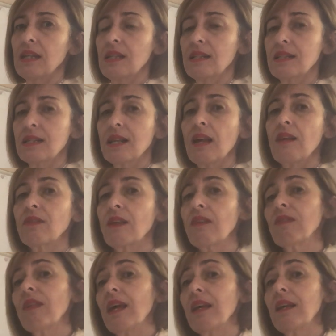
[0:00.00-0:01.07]
is
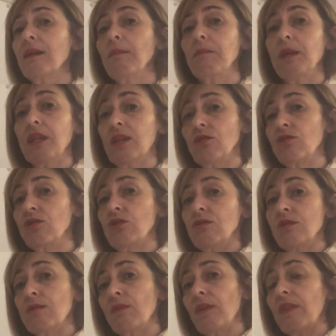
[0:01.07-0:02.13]
that they can pick and
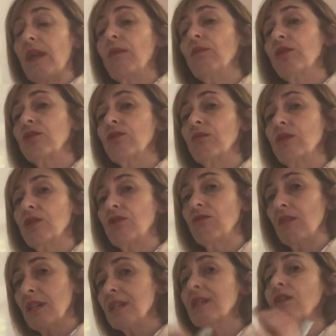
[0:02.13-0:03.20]
choose what they want to a
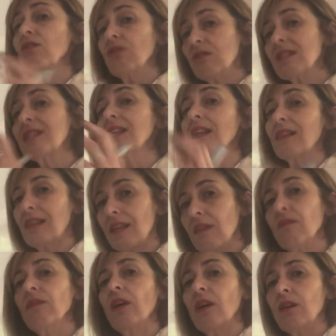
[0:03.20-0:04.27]
degree. So you set the
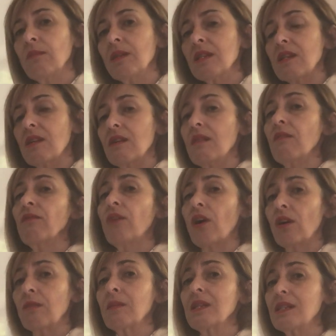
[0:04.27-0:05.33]
environment, so the
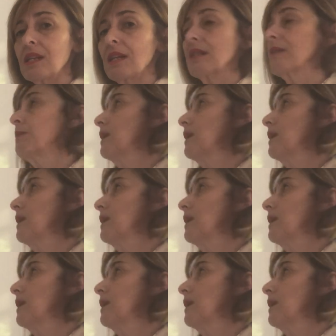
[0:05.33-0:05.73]
environment does